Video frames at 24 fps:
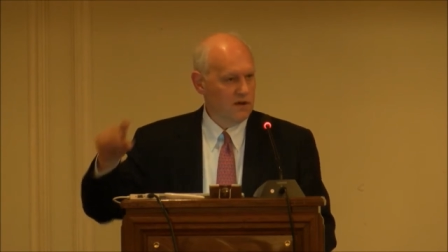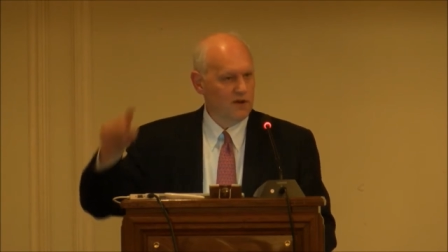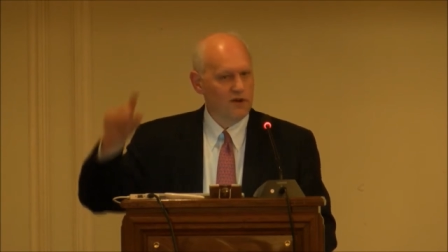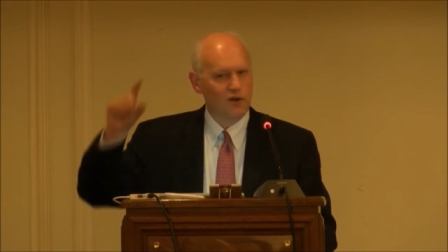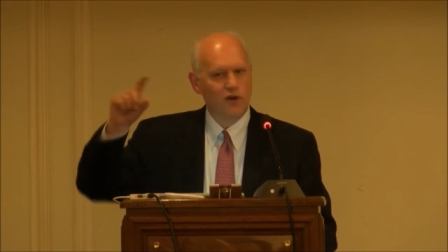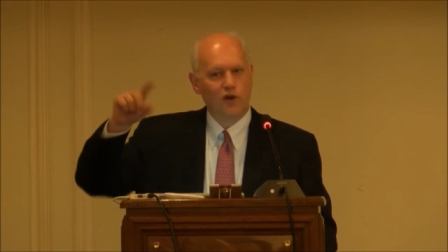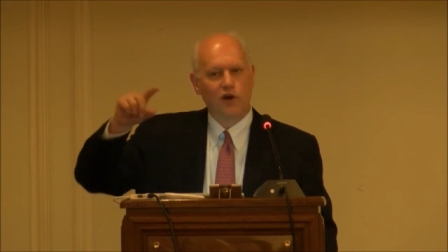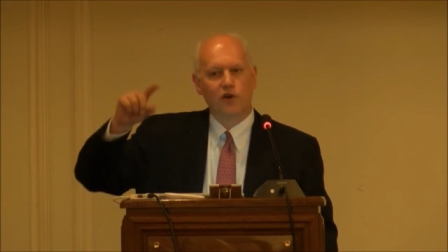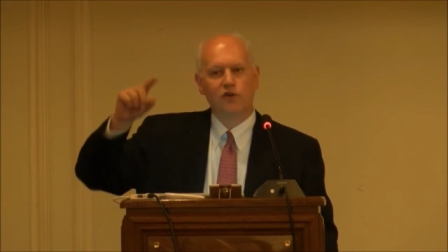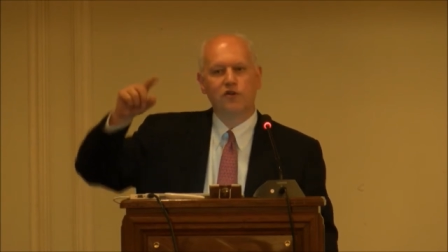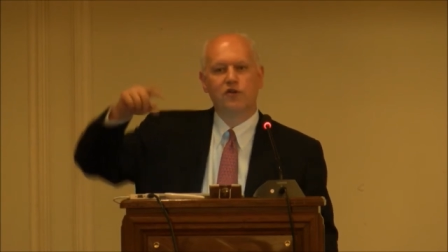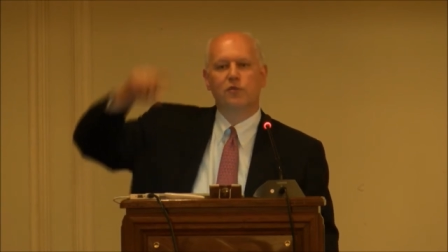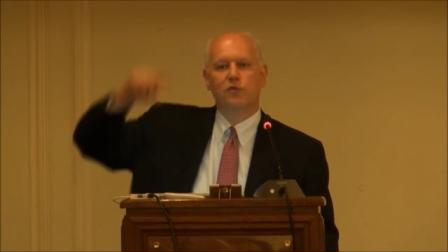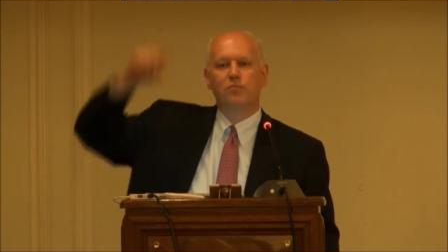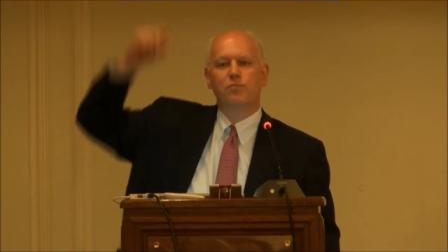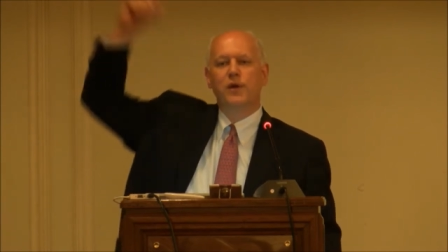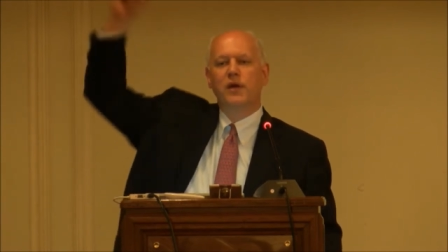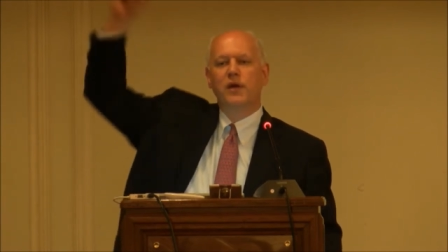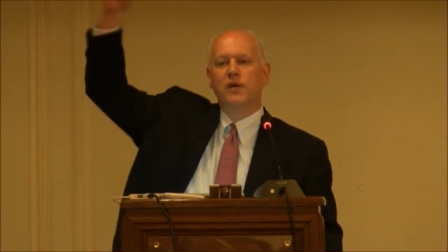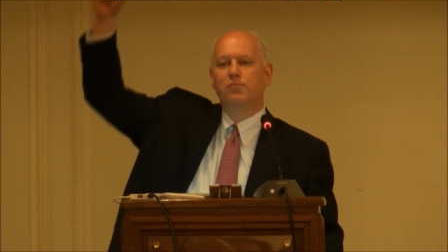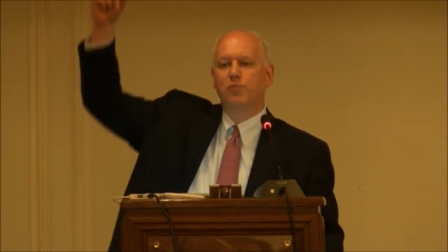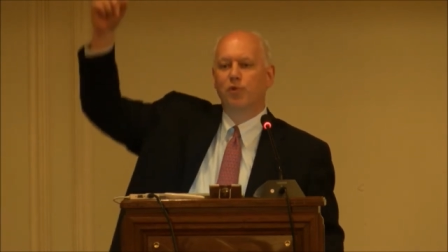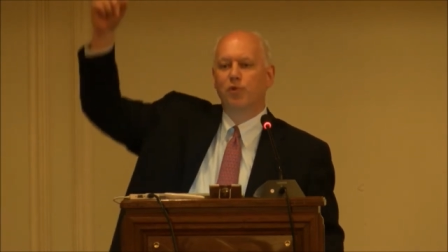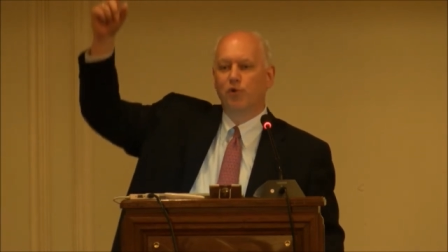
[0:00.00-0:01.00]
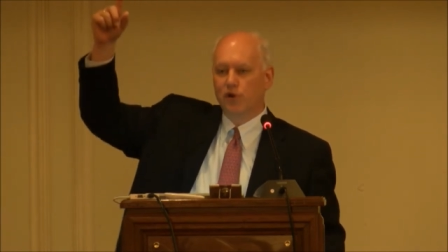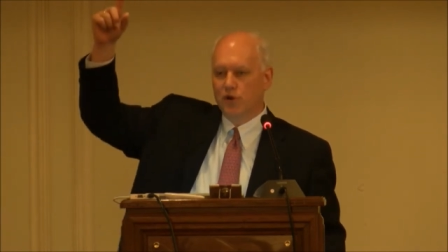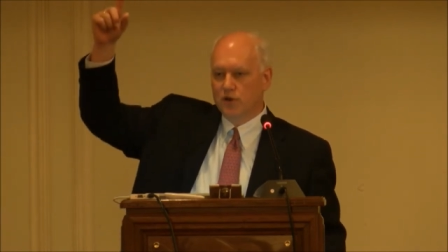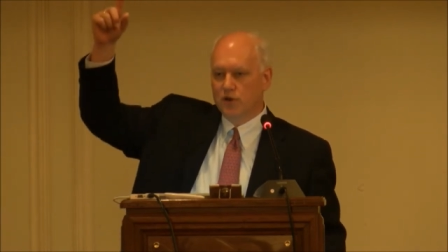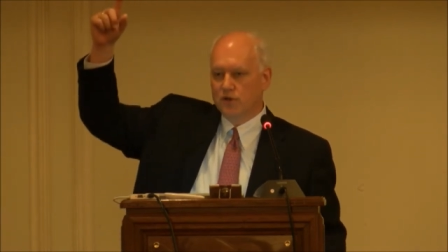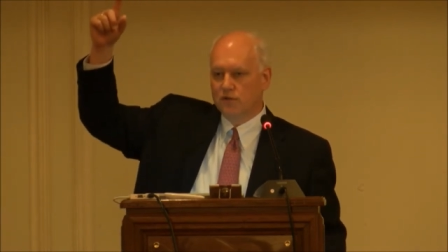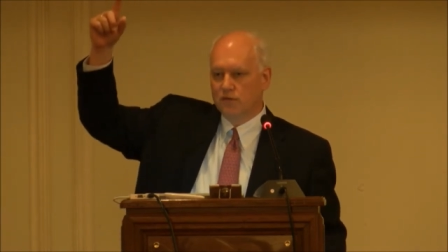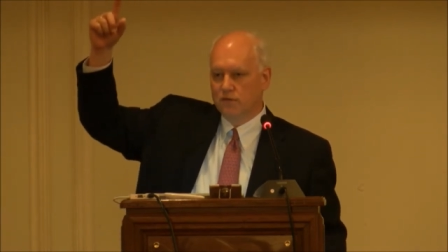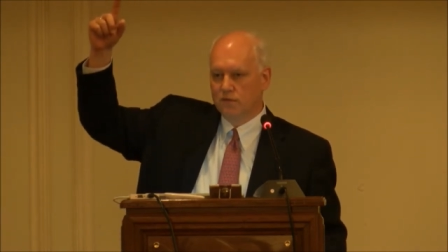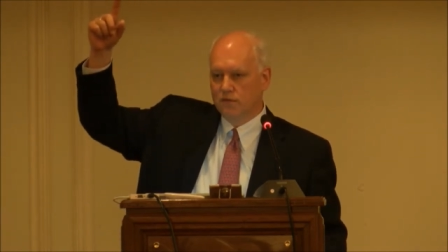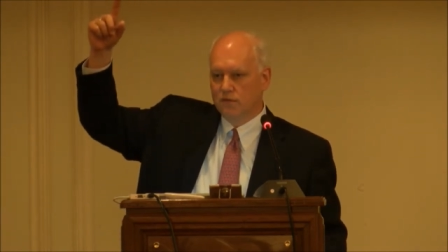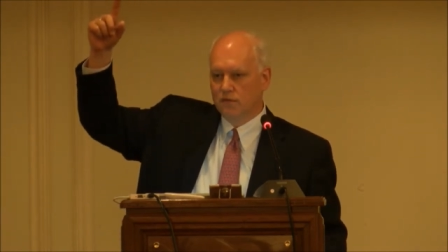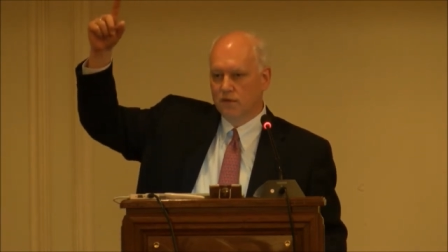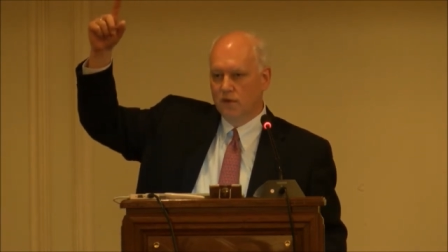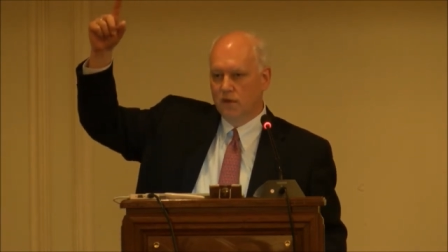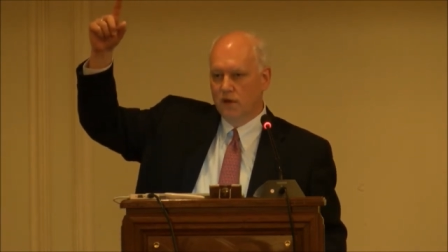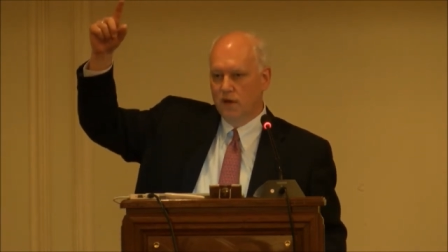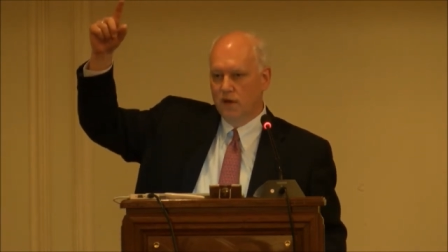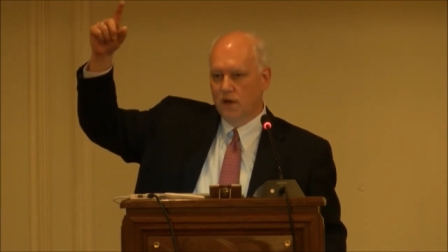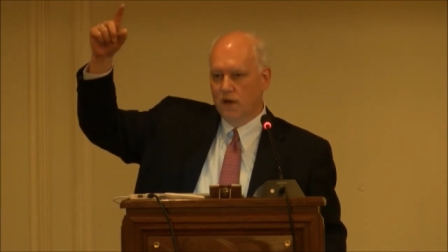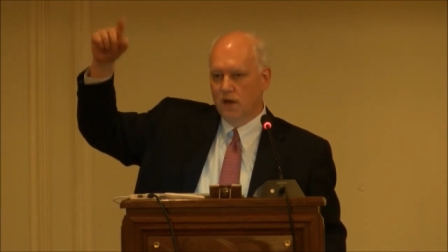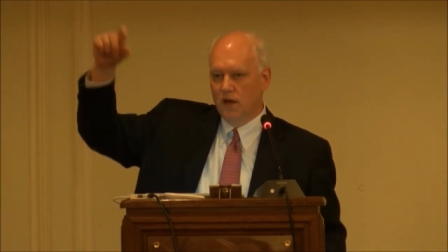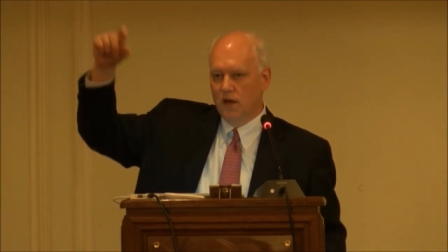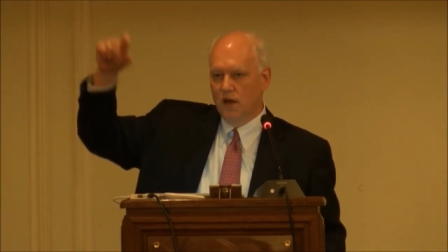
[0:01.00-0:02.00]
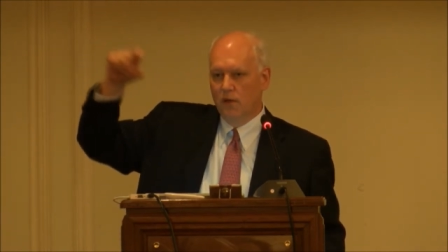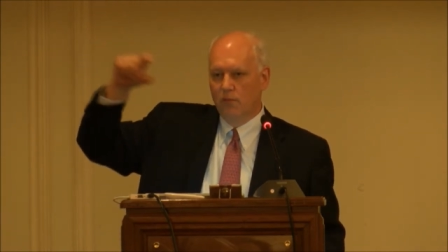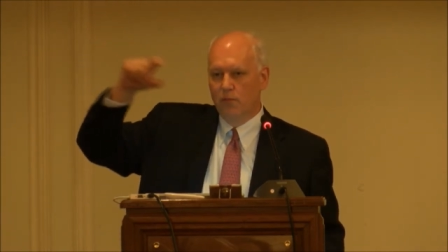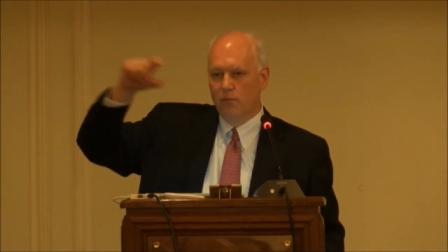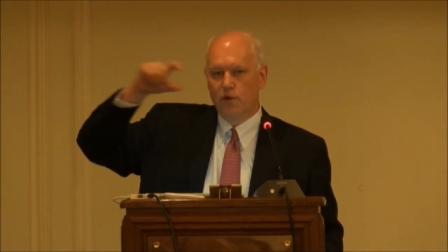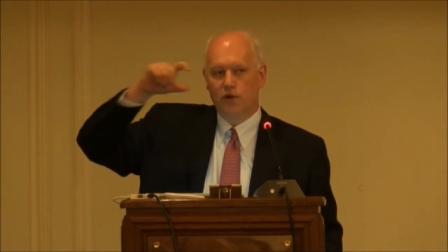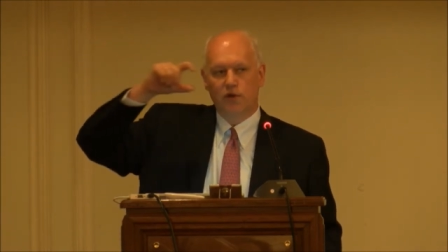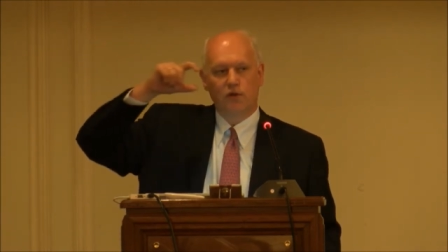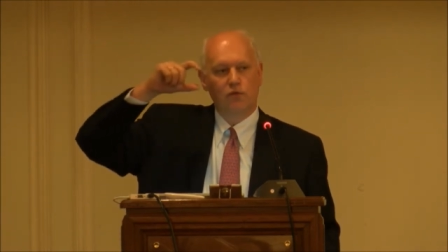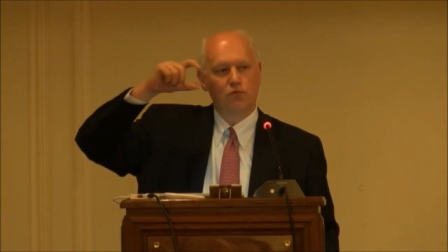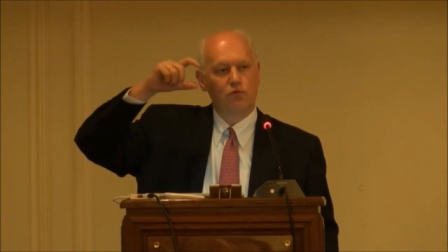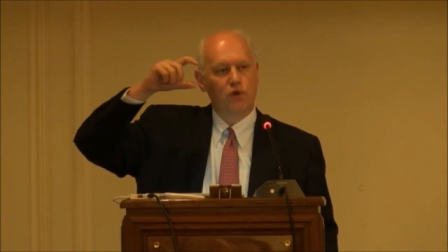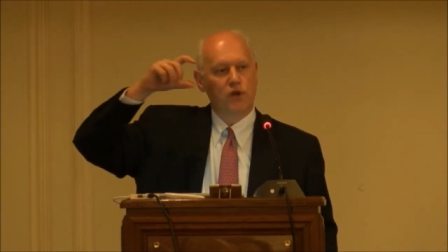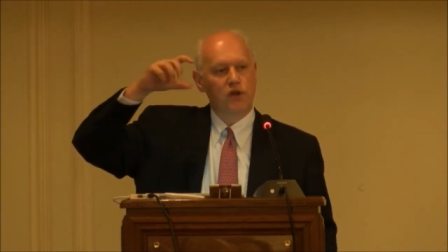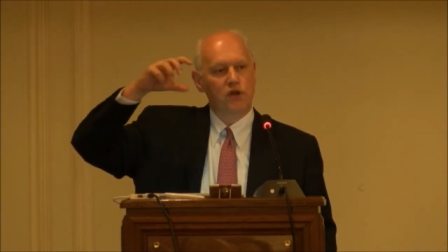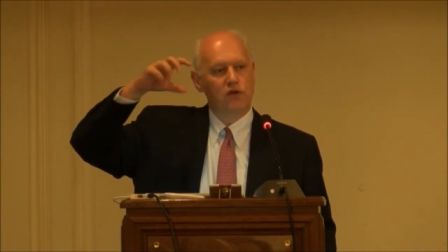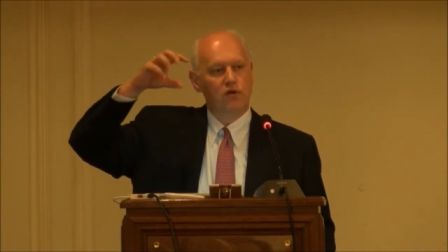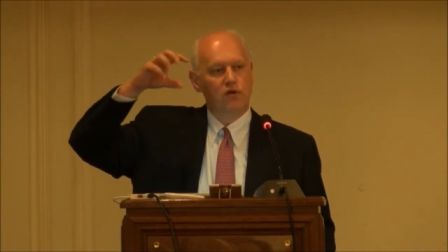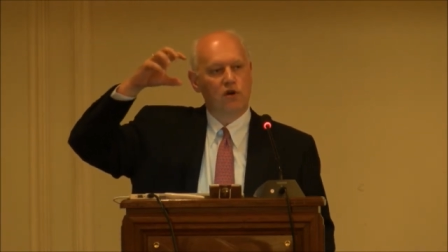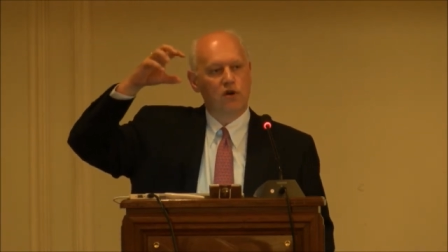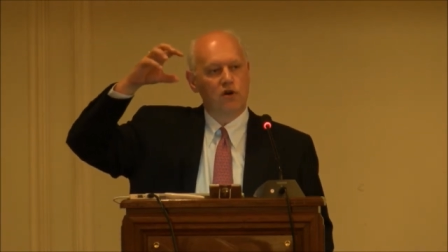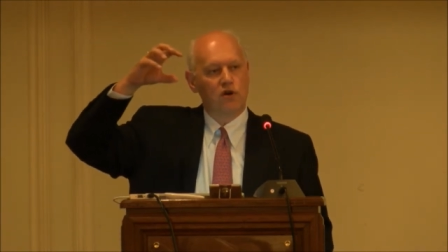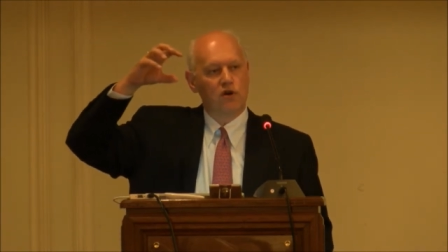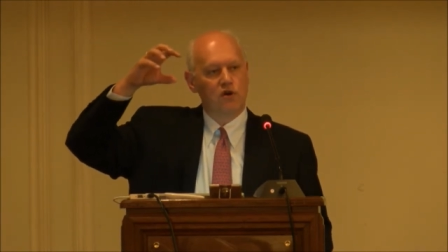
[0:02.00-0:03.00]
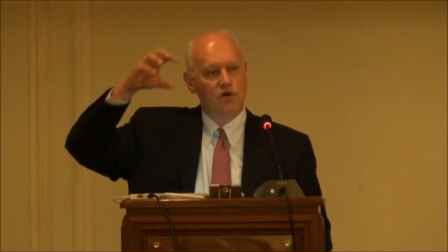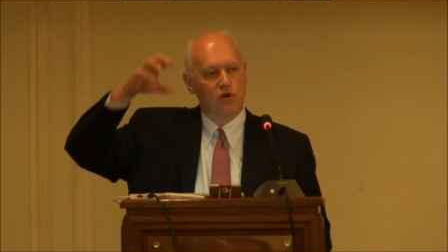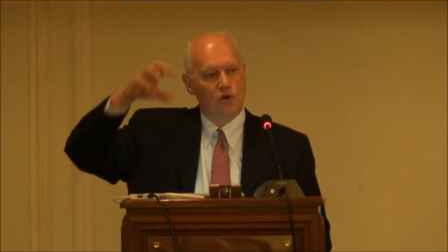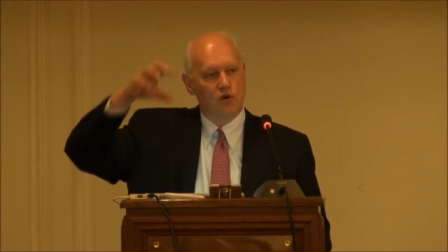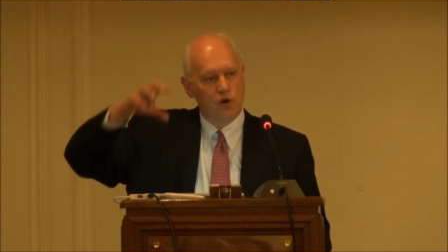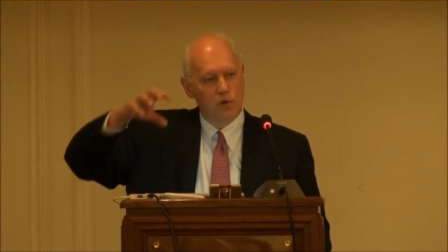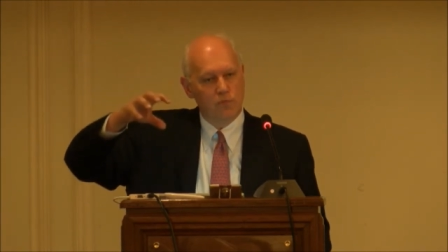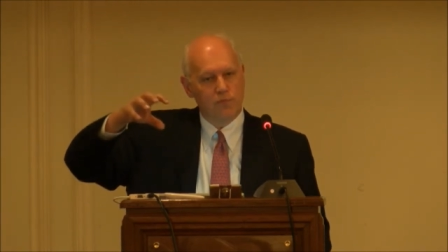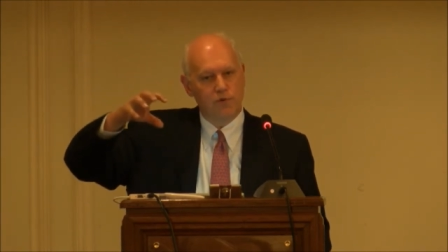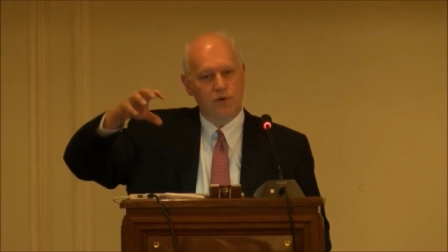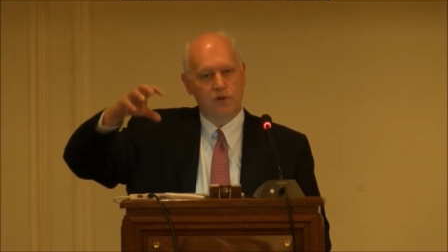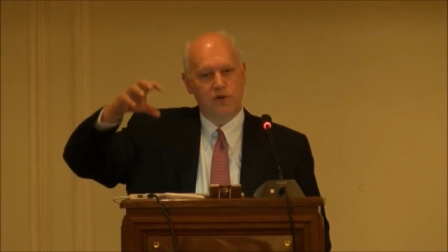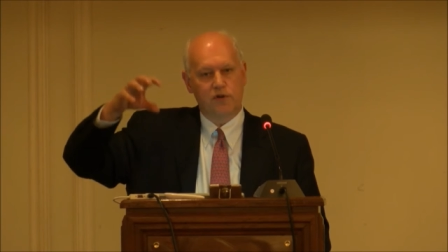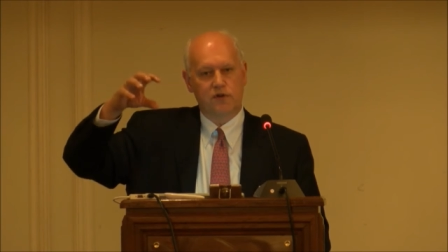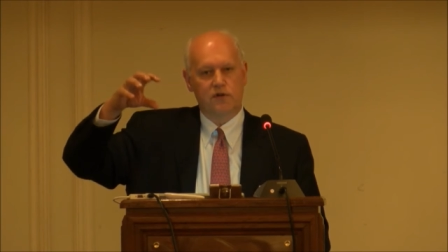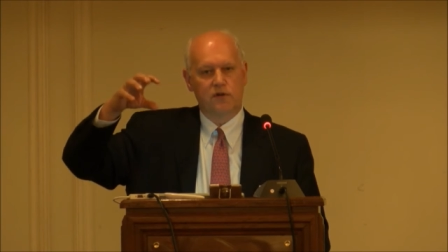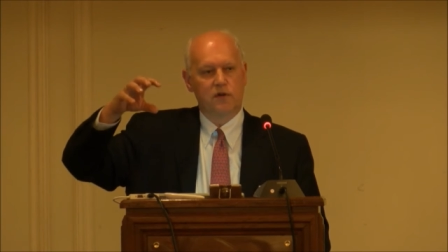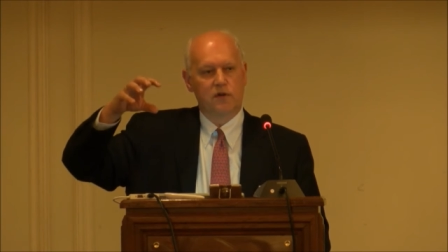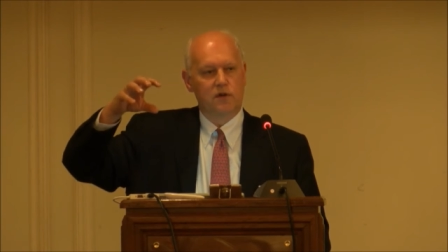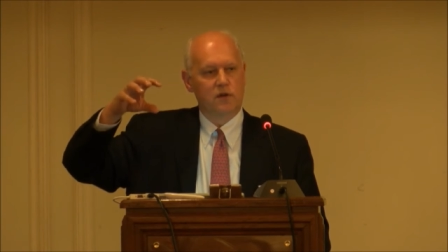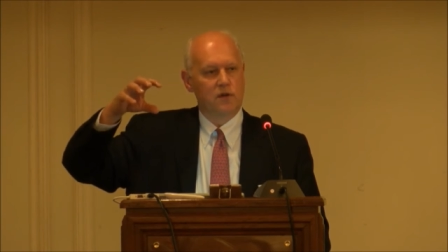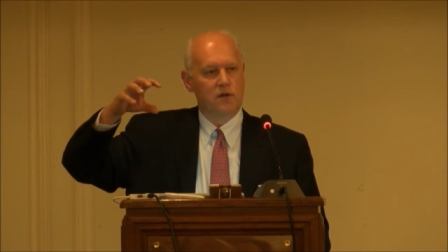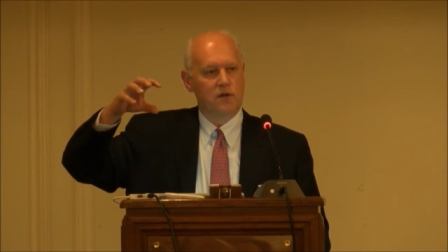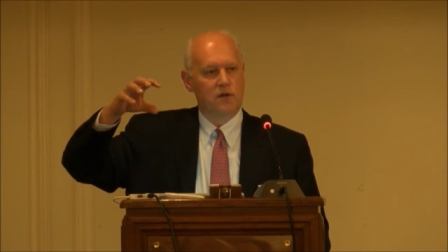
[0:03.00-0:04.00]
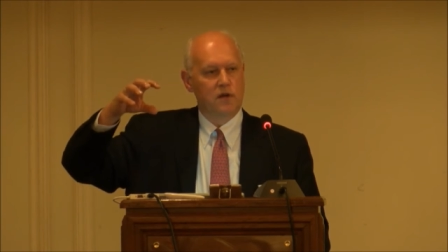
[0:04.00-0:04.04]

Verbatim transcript: not the big board. But when you are corporate,